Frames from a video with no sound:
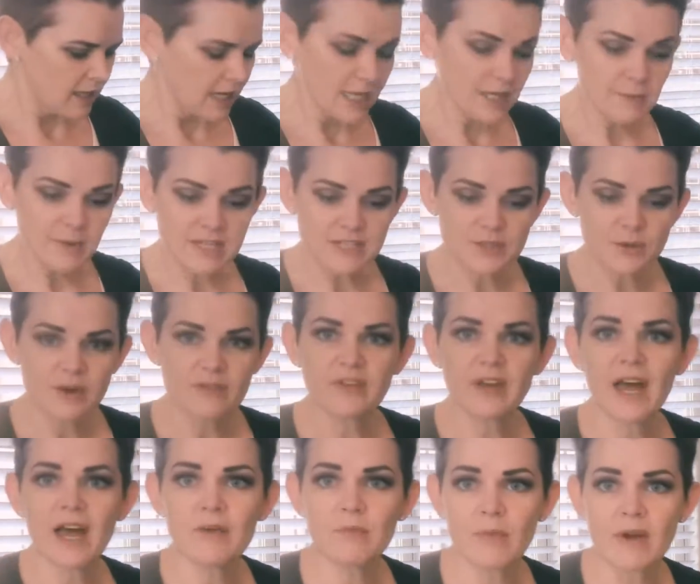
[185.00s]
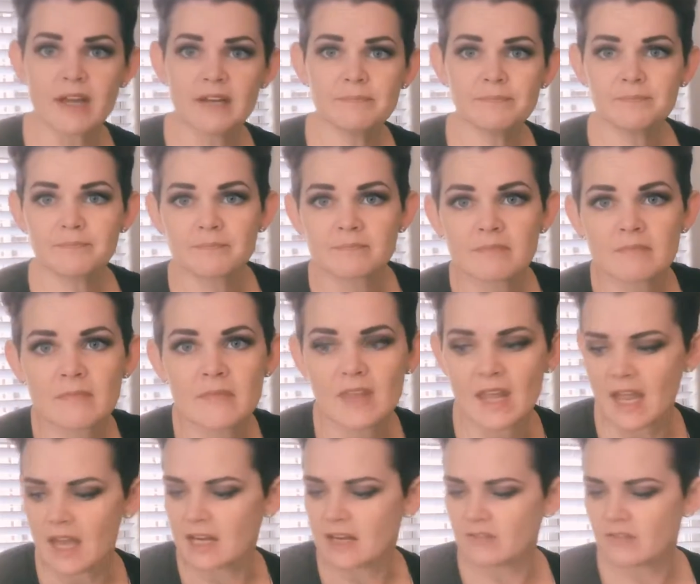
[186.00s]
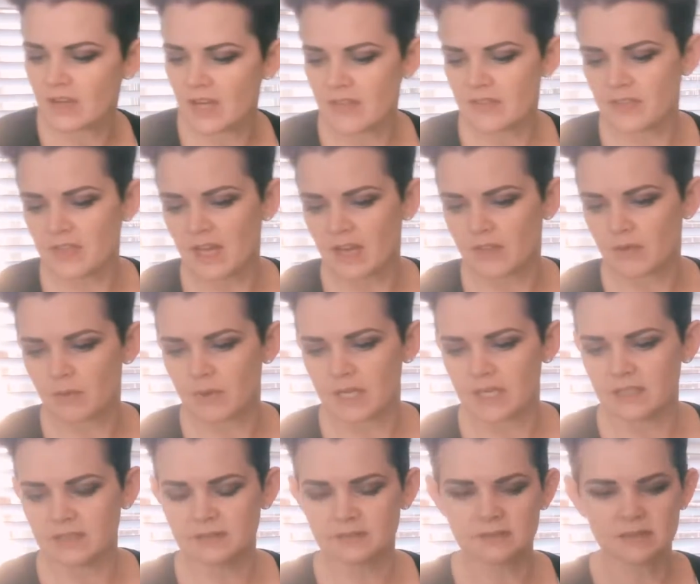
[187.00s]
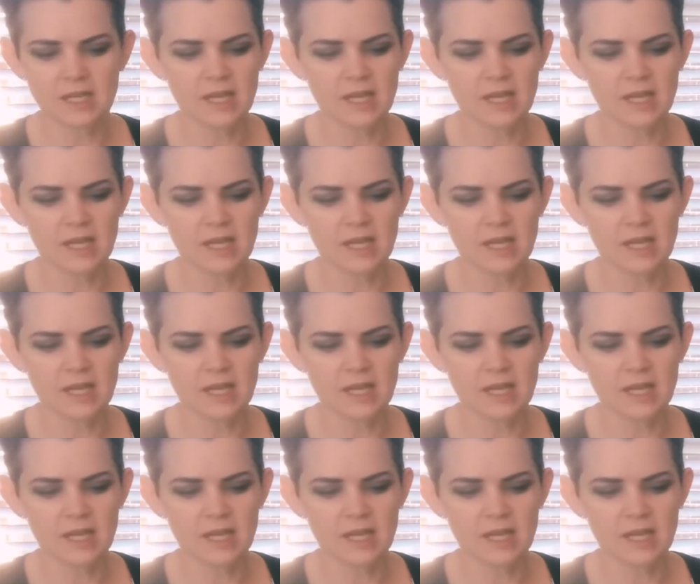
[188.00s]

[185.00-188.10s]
Anyway, so I've cut one and I've cut the other one,